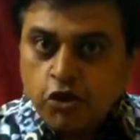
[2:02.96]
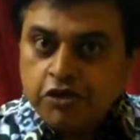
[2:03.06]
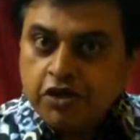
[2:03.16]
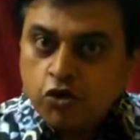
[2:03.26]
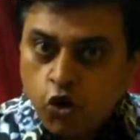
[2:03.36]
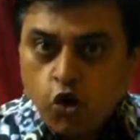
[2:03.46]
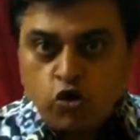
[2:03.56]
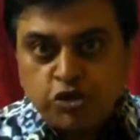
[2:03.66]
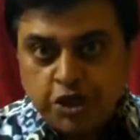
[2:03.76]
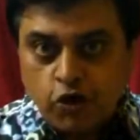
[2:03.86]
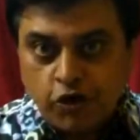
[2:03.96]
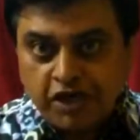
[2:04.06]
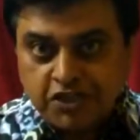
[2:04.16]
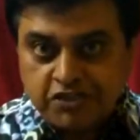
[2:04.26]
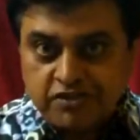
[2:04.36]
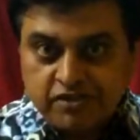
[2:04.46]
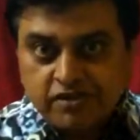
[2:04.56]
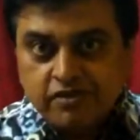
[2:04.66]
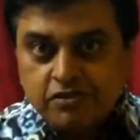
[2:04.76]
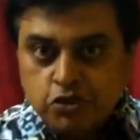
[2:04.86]
on the co-hosted location.
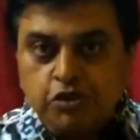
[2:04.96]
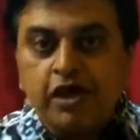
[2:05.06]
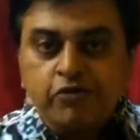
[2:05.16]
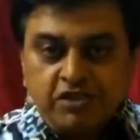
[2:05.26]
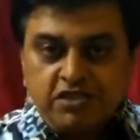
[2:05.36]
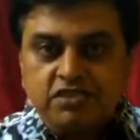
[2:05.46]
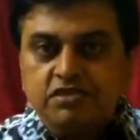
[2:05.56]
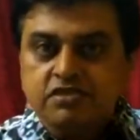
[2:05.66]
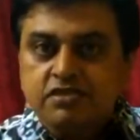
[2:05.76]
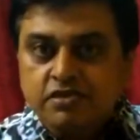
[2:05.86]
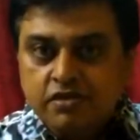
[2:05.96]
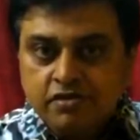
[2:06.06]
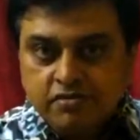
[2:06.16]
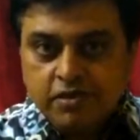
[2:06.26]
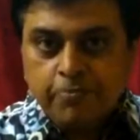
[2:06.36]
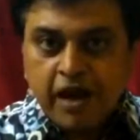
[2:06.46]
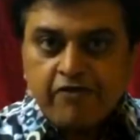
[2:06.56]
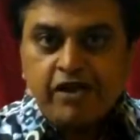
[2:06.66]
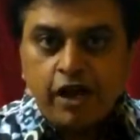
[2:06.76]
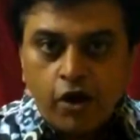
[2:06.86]
So that was the
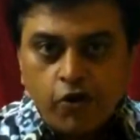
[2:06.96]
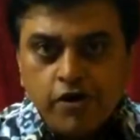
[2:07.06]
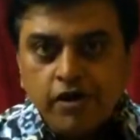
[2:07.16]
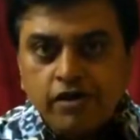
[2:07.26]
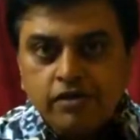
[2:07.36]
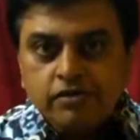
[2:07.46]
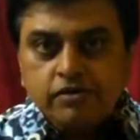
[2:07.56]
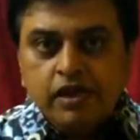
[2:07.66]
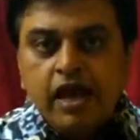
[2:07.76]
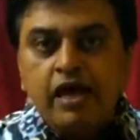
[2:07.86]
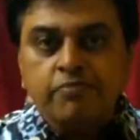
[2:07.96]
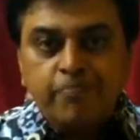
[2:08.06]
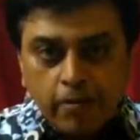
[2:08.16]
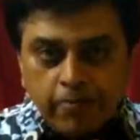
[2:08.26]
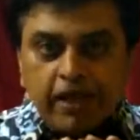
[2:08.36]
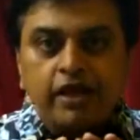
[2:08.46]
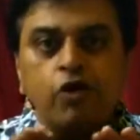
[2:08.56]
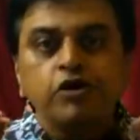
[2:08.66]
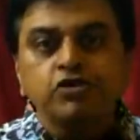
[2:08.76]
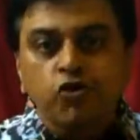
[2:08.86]
private cloud, and public
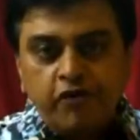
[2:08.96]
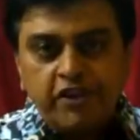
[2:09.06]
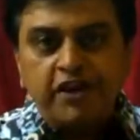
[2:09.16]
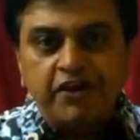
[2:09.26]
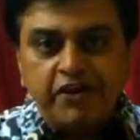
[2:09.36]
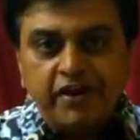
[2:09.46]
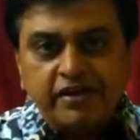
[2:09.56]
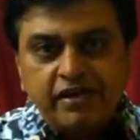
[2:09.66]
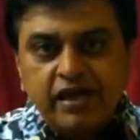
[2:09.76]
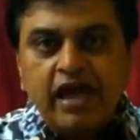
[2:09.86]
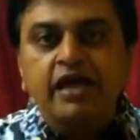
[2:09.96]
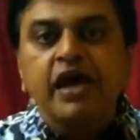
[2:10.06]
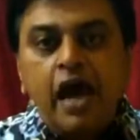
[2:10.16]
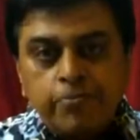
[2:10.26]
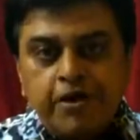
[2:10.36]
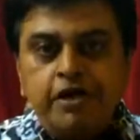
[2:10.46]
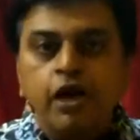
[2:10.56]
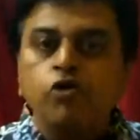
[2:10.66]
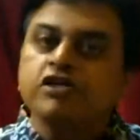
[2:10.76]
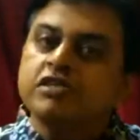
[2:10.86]
cloud is over the internet, and hybrid
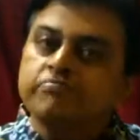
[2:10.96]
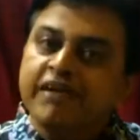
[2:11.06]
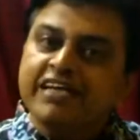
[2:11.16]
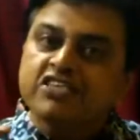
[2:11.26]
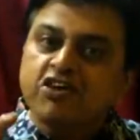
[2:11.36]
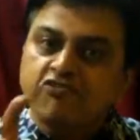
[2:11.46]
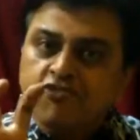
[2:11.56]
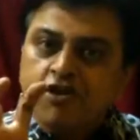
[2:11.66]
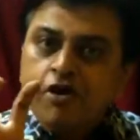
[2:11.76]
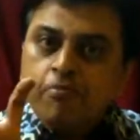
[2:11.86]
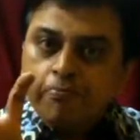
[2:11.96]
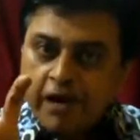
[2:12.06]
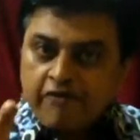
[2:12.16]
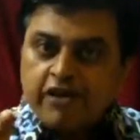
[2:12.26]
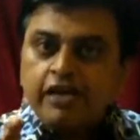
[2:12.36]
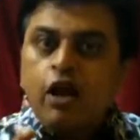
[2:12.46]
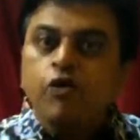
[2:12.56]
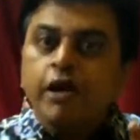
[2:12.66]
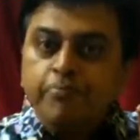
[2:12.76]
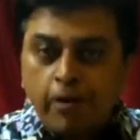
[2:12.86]
cloud is a mix of private
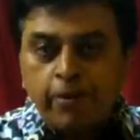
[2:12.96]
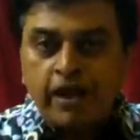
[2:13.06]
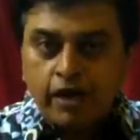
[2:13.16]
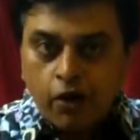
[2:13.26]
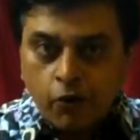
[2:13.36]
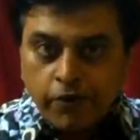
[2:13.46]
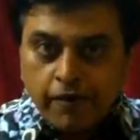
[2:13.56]
cloud and public cloud.